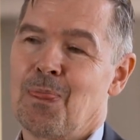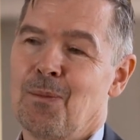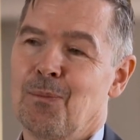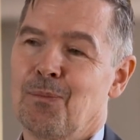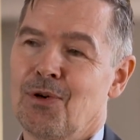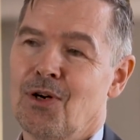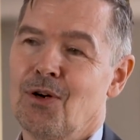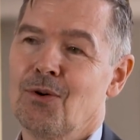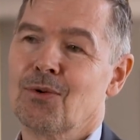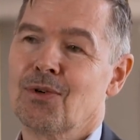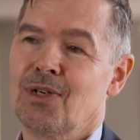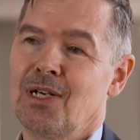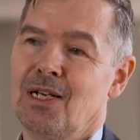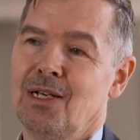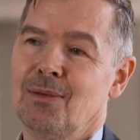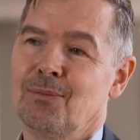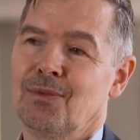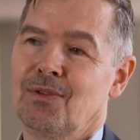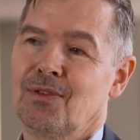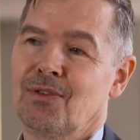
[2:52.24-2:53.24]

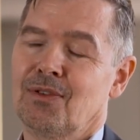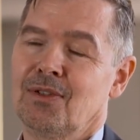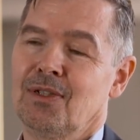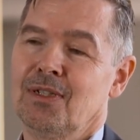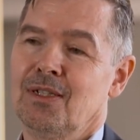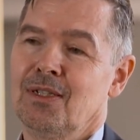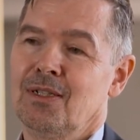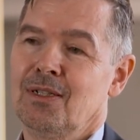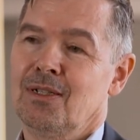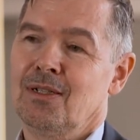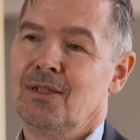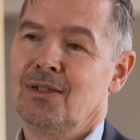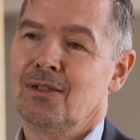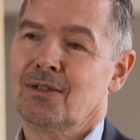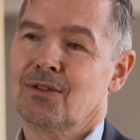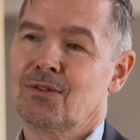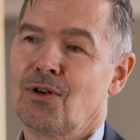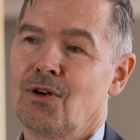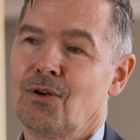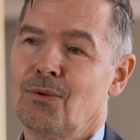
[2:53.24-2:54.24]
programs
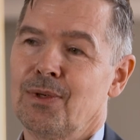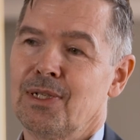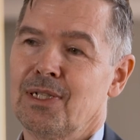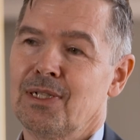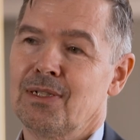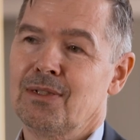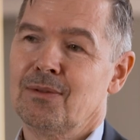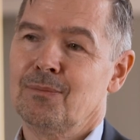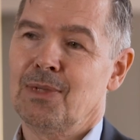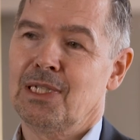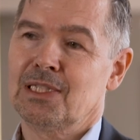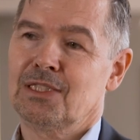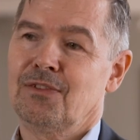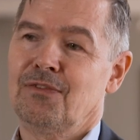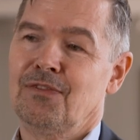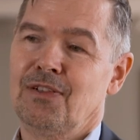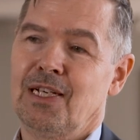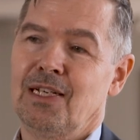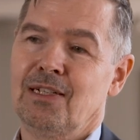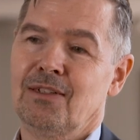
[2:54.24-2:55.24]
growing much
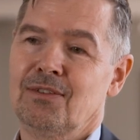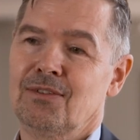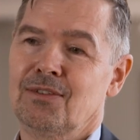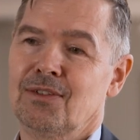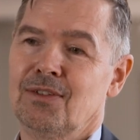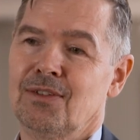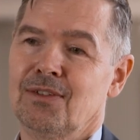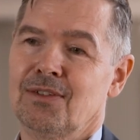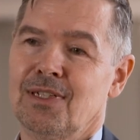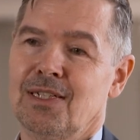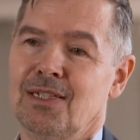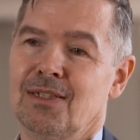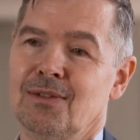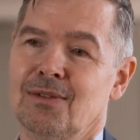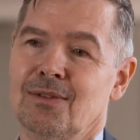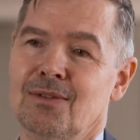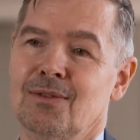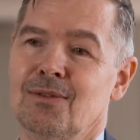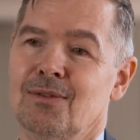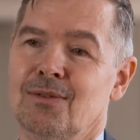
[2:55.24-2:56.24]
faster
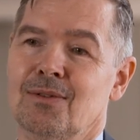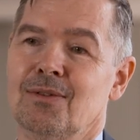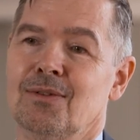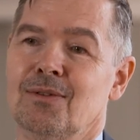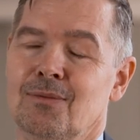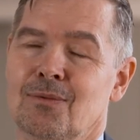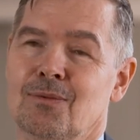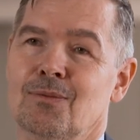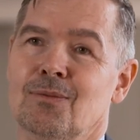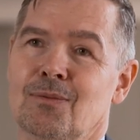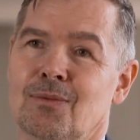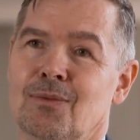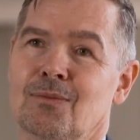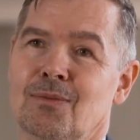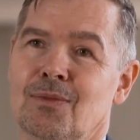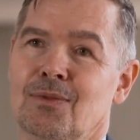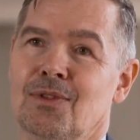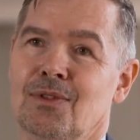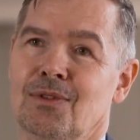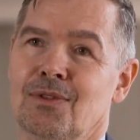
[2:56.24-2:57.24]
than
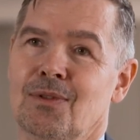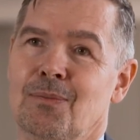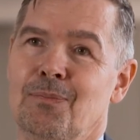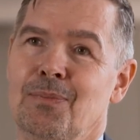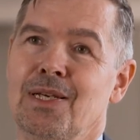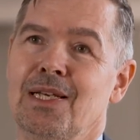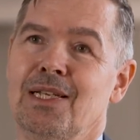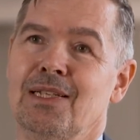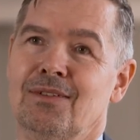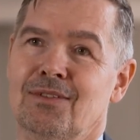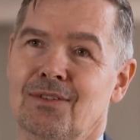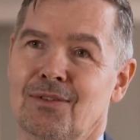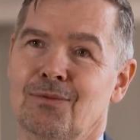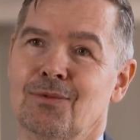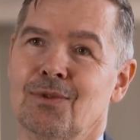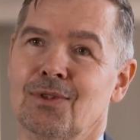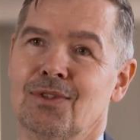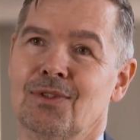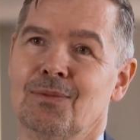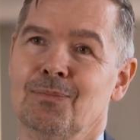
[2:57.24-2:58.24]
the pace of
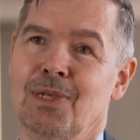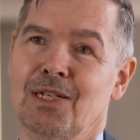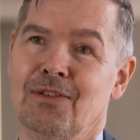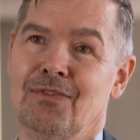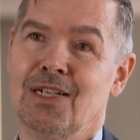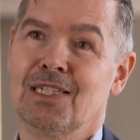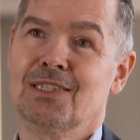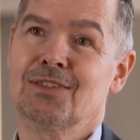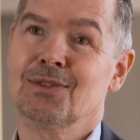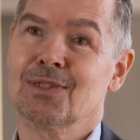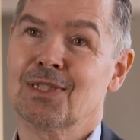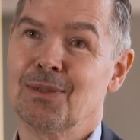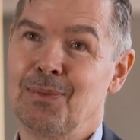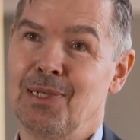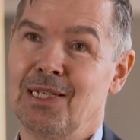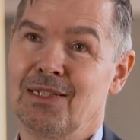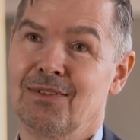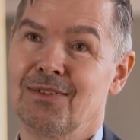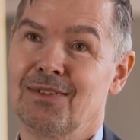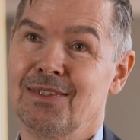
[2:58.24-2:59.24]
what manufacturing
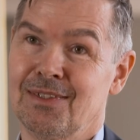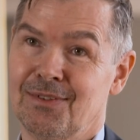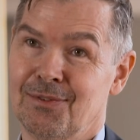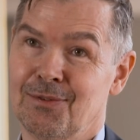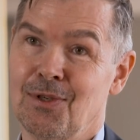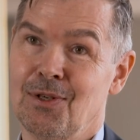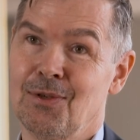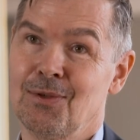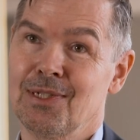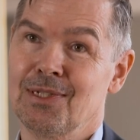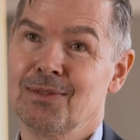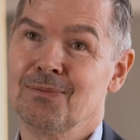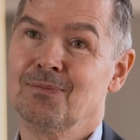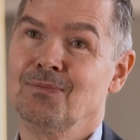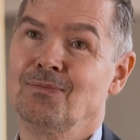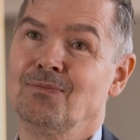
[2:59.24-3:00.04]
capacity is growing.